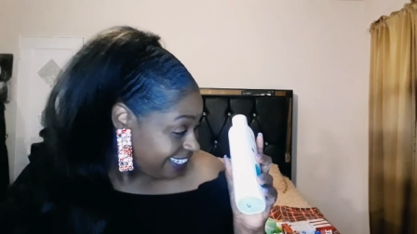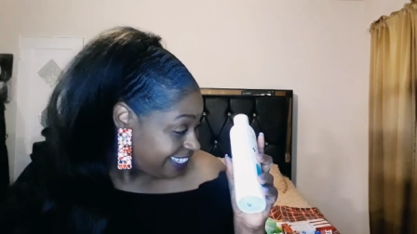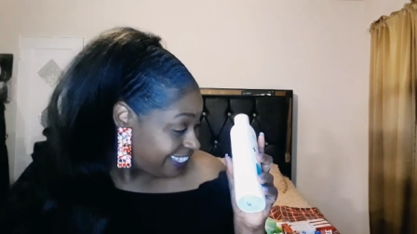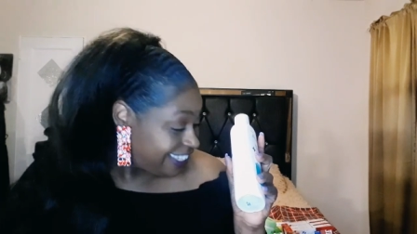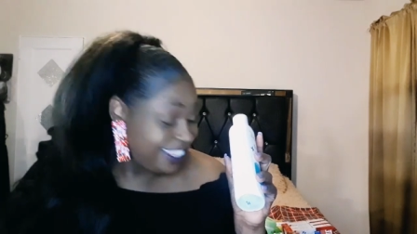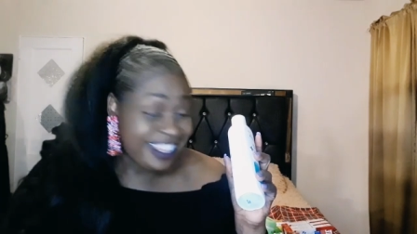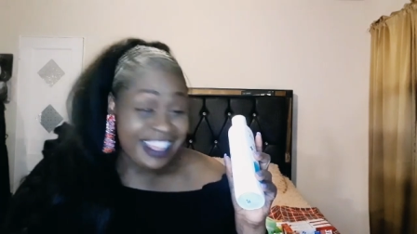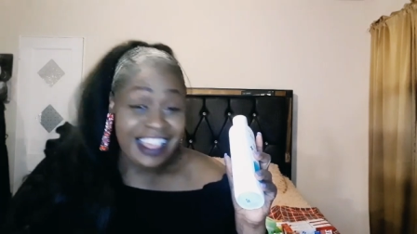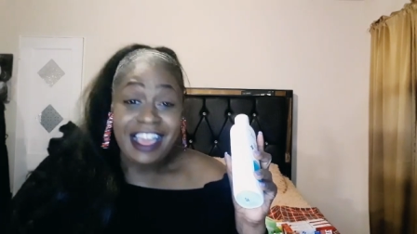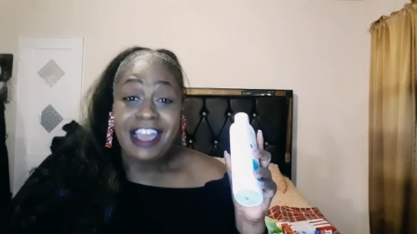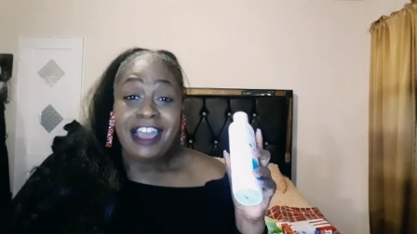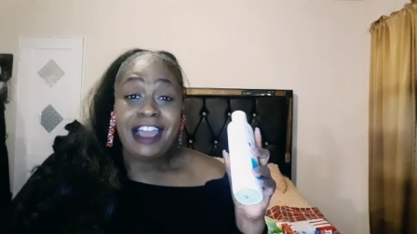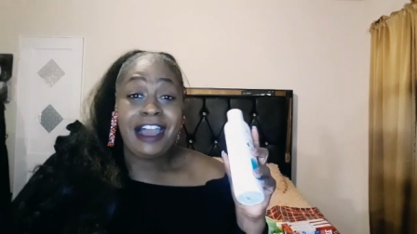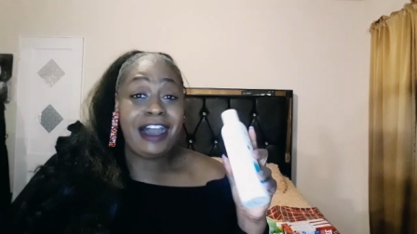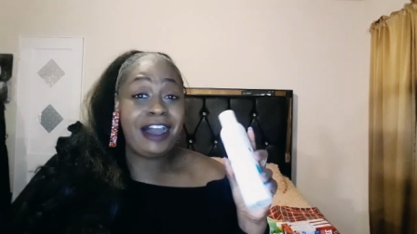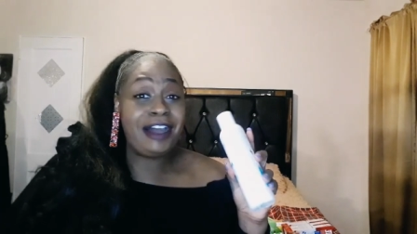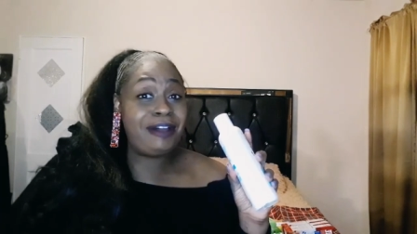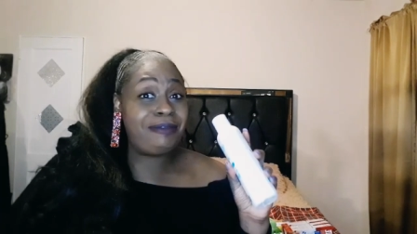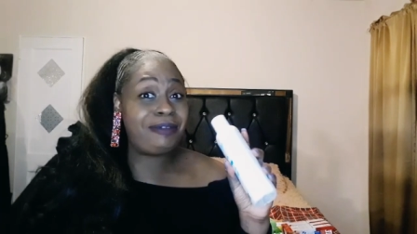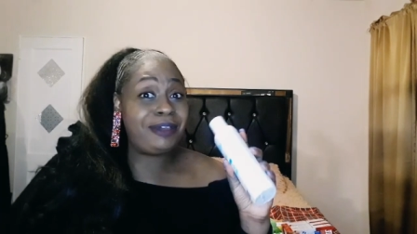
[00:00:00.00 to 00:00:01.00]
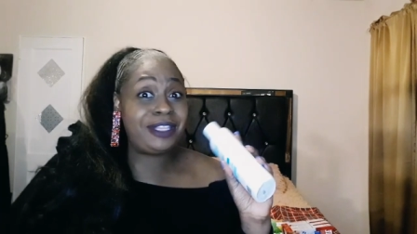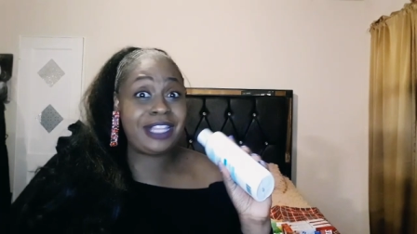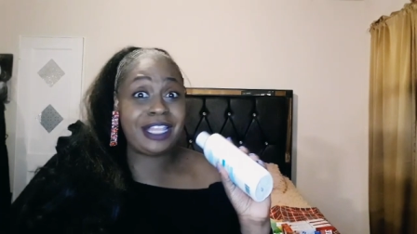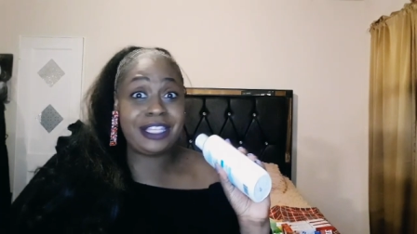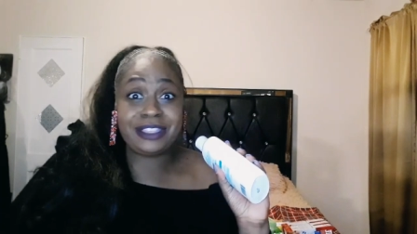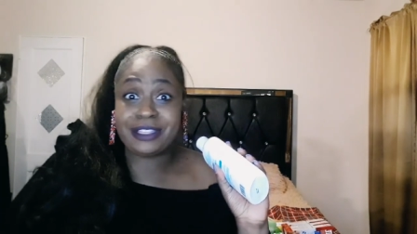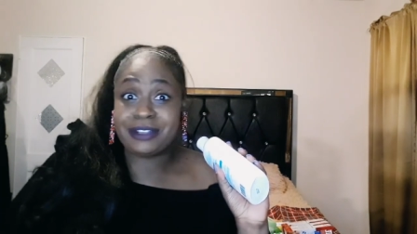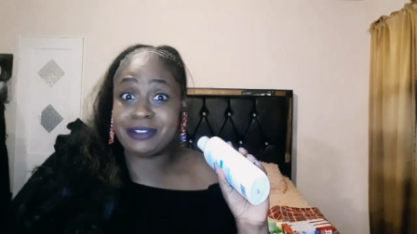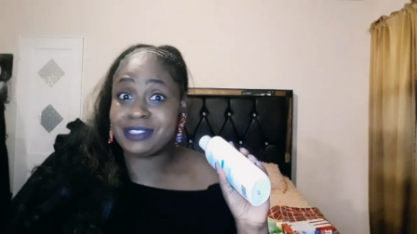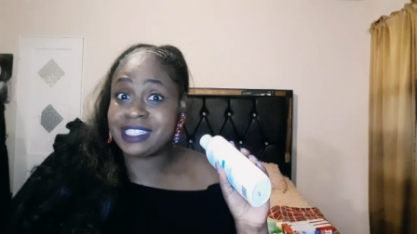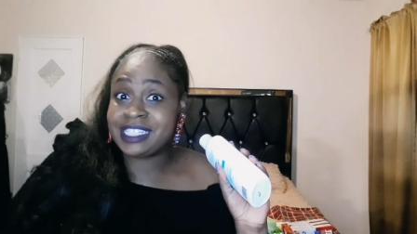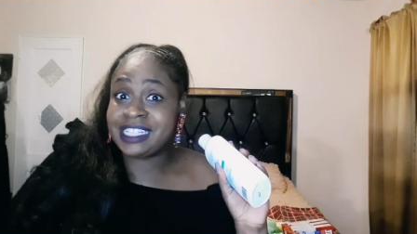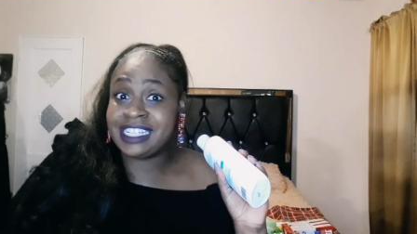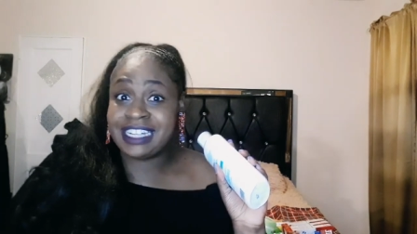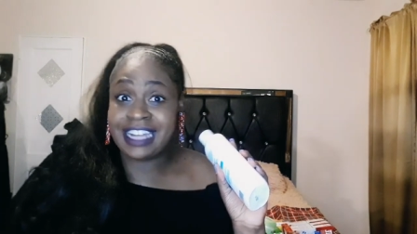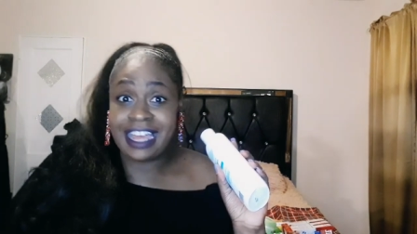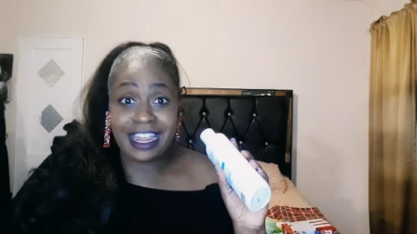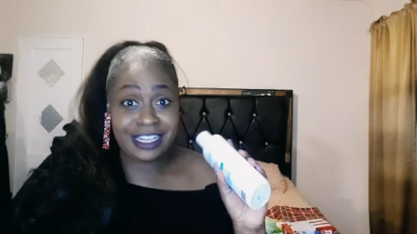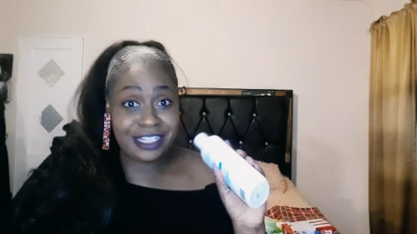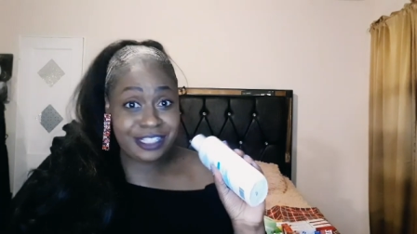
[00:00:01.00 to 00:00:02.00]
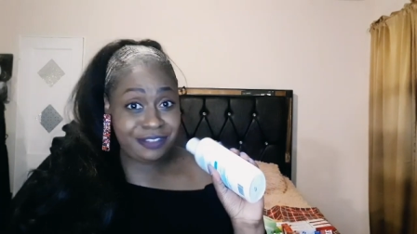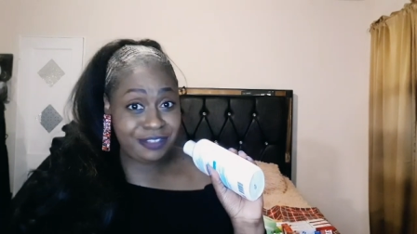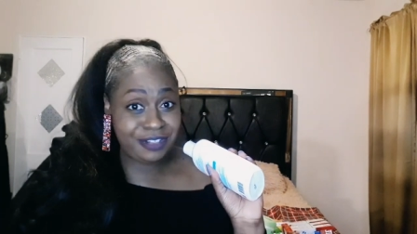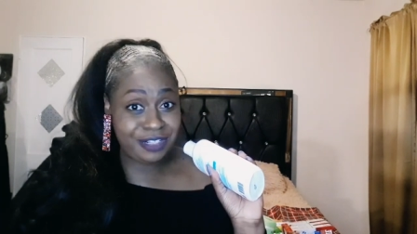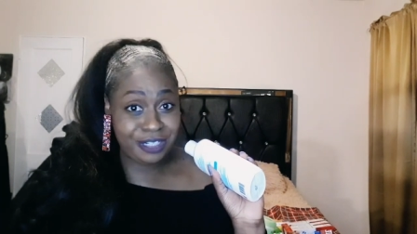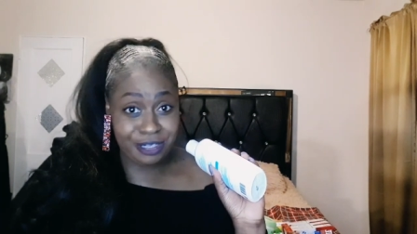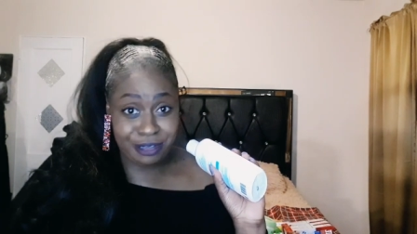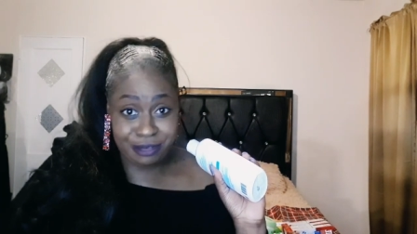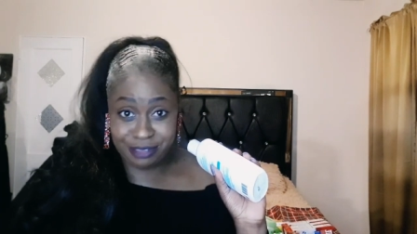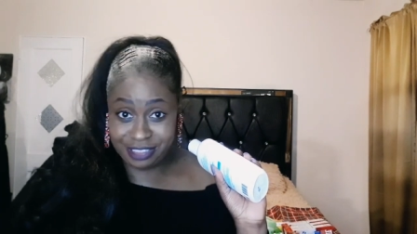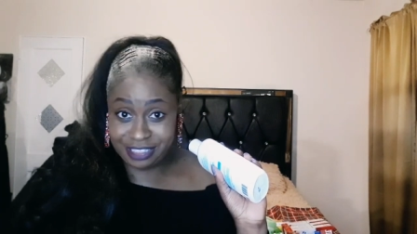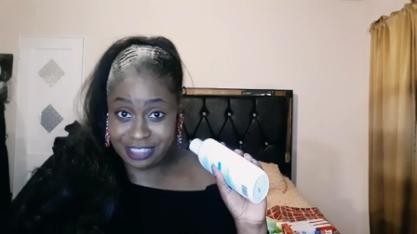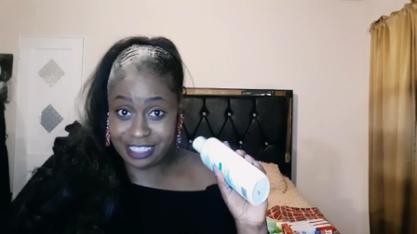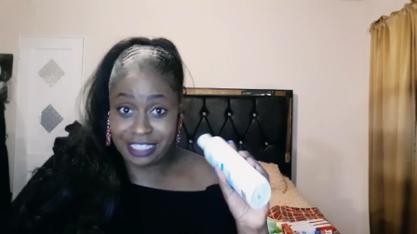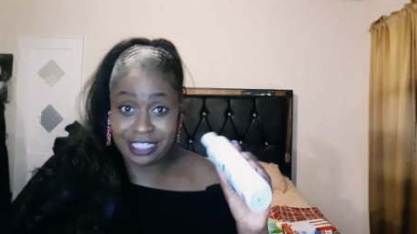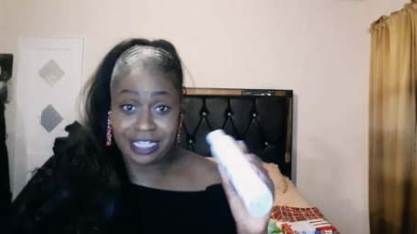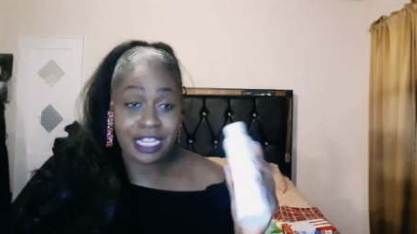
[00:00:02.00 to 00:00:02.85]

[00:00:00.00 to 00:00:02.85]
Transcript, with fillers: I paid like thirteen dollars for the lotion.